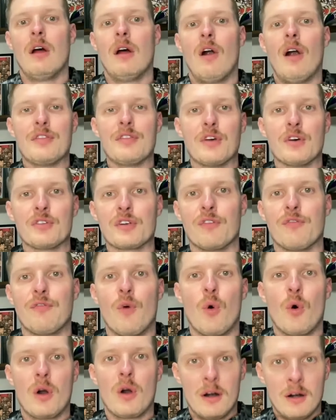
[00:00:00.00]
All right, those are
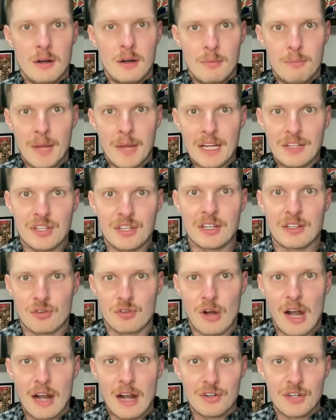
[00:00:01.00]
4 basic
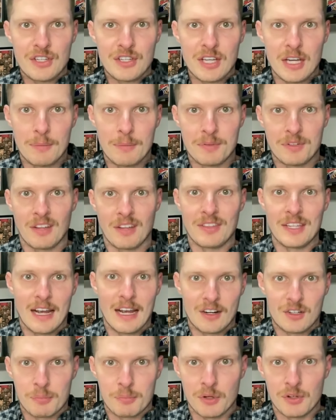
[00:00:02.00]
strategy tips that the
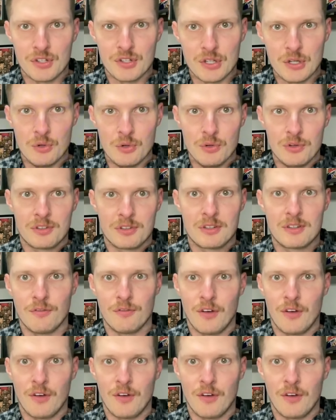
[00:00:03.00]
experts use to